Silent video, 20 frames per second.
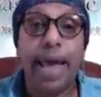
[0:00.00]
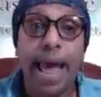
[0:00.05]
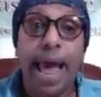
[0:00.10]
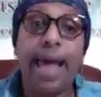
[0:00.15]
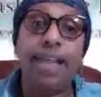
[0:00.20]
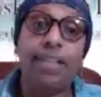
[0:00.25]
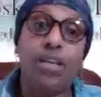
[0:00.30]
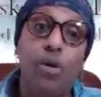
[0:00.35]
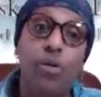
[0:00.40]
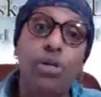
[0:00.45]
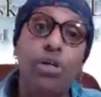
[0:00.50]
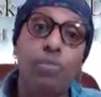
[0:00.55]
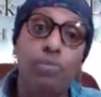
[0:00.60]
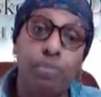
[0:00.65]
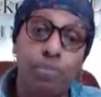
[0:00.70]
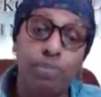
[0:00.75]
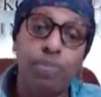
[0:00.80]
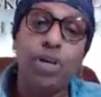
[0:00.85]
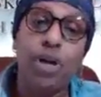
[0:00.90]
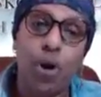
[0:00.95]
And lo and
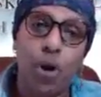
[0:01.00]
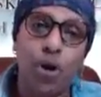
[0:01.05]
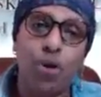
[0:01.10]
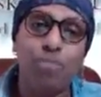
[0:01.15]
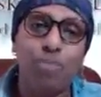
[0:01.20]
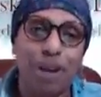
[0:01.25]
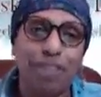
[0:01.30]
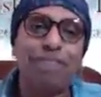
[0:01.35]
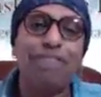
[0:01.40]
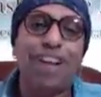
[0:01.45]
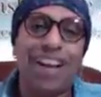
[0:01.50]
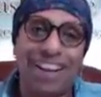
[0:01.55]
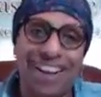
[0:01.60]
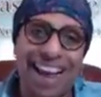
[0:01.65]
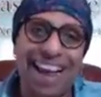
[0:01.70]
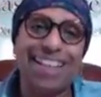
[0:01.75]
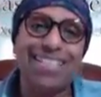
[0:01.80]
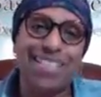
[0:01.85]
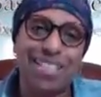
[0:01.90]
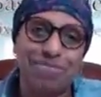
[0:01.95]
behold, my friend
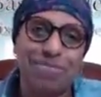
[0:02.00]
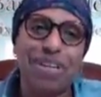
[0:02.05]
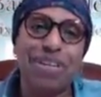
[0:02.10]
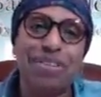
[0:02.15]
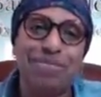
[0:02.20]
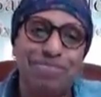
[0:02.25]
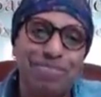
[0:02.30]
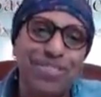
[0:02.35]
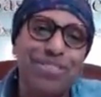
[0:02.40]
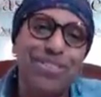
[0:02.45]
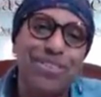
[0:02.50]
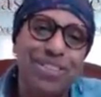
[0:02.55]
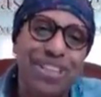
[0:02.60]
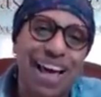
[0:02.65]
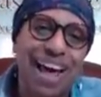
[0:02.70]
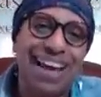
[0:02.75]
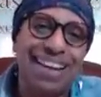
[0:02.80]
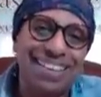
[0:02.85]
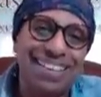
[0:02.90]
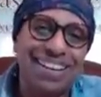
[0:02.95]
asked me to do
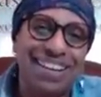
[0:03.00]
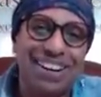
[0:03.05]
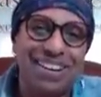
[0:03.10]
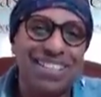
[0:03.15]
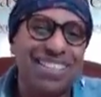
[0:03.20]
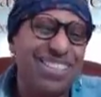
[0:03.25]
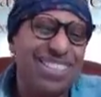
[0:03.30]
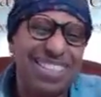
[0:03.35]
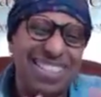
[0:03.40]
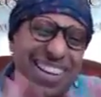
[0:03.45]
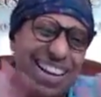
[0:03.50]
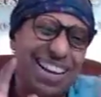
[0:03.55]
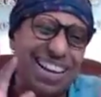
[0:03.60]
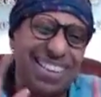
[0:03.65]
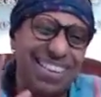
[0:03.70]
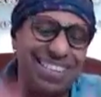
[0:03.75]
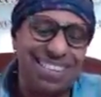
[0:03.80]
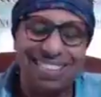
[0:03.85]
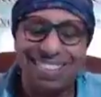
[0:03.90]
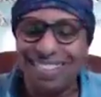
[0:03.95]
that, you know. So it's like,
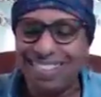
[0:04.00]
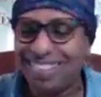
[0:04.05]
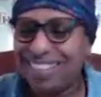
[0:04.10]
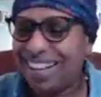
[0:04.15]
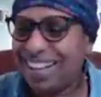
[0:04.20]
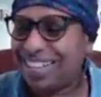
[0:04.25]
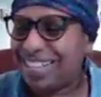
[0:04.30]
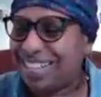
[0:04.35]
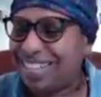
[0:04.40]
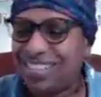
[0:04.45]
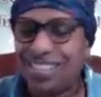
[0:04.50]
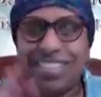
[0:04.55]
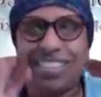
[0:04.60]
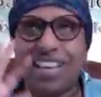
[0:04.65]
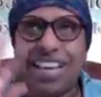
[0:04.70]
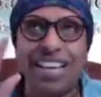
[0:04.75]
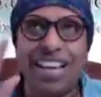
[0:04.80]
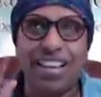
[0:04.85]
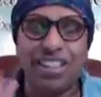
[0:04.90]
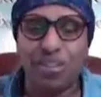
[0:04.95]
it's just, I
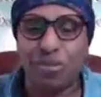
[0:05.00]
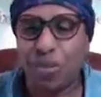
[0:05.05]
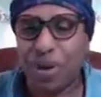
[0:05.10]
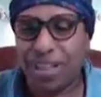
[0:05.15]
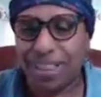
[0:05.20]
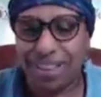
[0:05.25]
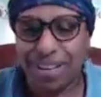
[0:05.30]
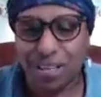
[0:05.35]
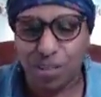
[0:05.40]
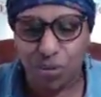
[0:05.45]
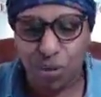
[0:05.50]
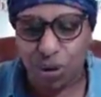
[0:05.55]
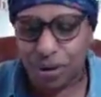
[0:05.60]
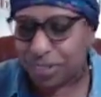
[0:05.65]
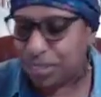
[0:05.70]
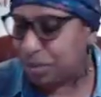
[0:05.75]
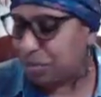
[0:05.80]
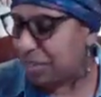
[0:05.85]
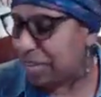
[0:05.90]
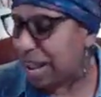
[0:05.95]
like the way things work
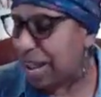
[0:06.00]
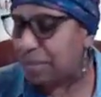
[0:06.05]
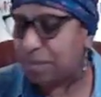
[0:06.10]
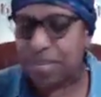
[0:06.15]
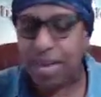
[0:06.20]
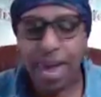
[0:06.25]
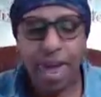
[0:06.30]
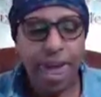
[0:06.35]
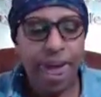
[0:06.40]
sometimes.